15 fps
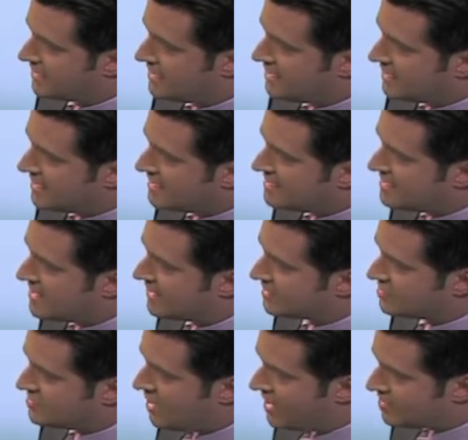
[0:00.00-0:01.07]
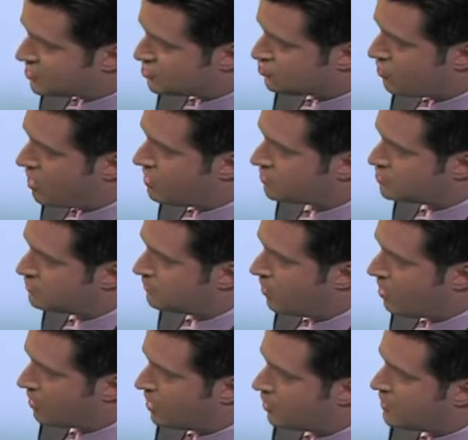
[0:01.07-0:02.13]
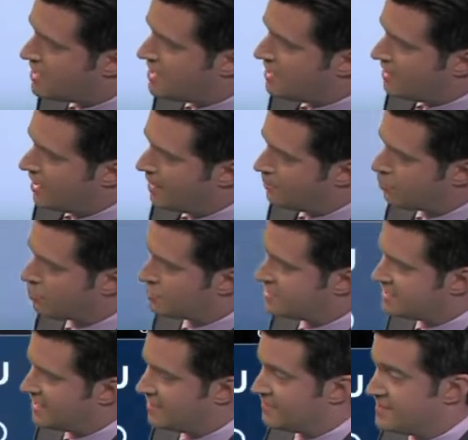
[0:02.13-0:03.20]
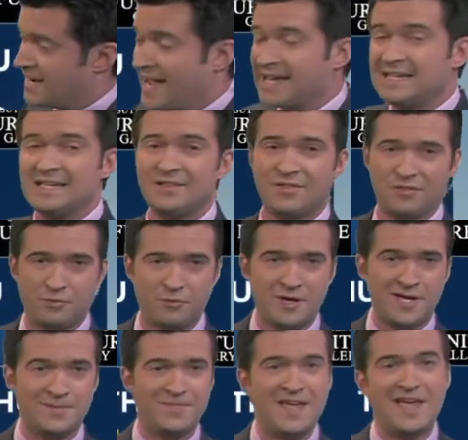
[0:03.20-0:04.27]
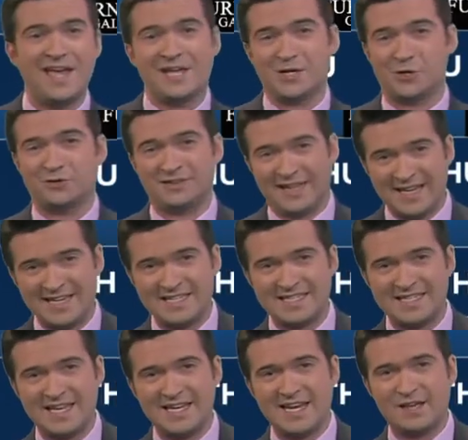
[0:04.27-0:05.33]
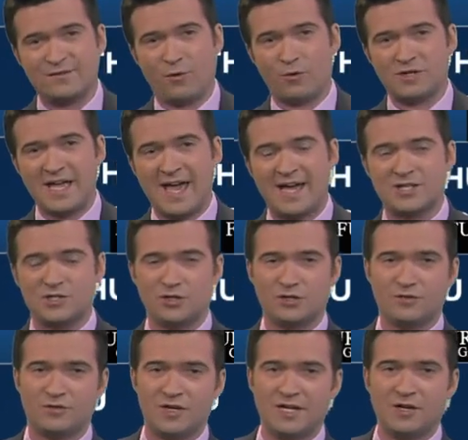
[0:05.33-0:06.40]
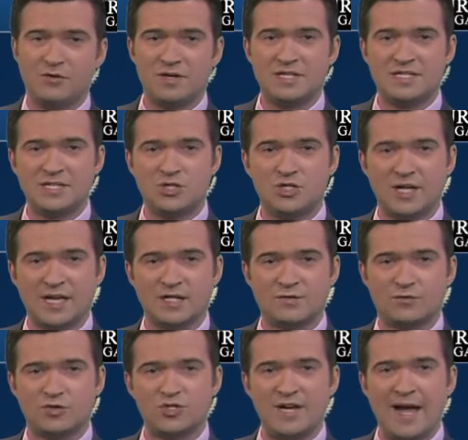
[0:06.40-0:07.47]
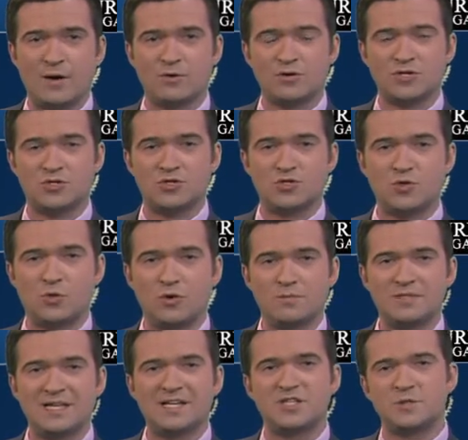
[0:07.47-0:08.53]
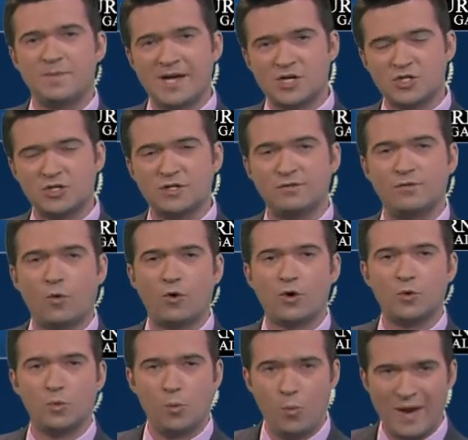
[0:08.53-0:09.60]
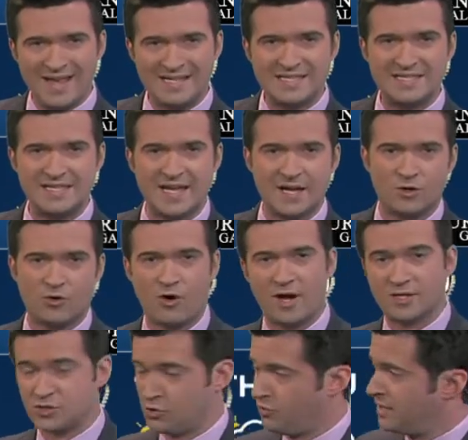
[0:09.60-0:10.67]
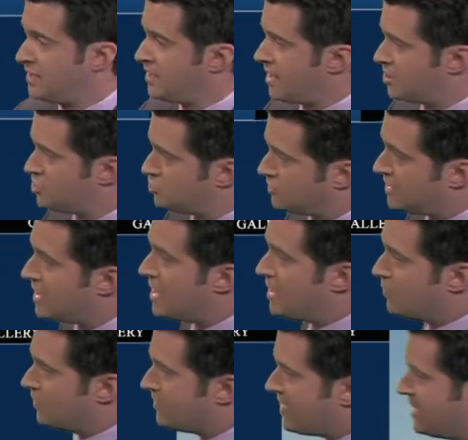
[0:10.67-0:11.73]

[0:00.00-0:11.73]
heat index not as strong tomorrow, upwards of 93. Your latest 10 day forecast, look for an increasing chance for showers and storms, especially for Wednesday across green country with